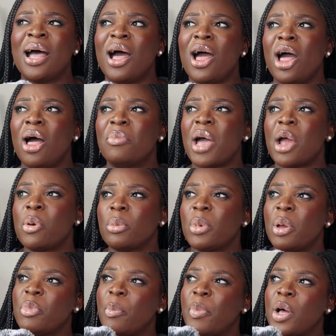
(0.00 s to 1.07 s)
I
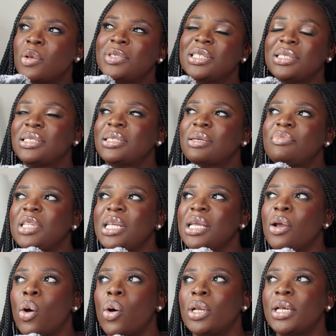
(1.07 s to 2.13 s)
remember posting
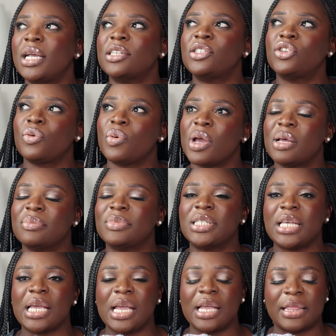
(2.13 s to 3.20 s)
something on Instagram
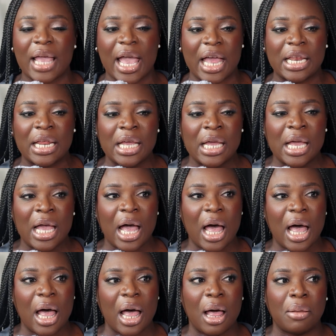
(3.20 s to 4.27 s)
saying that
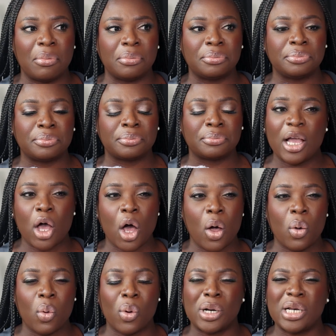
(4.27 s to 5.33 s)
let
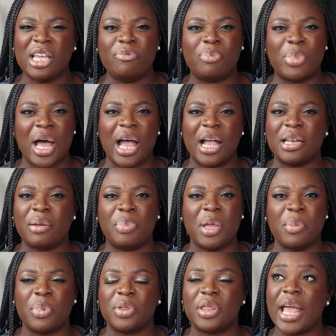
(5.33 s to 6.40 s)
go or leave behind the
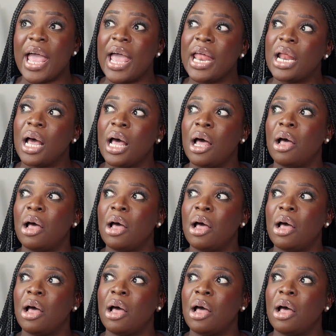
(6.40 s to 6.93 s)
people that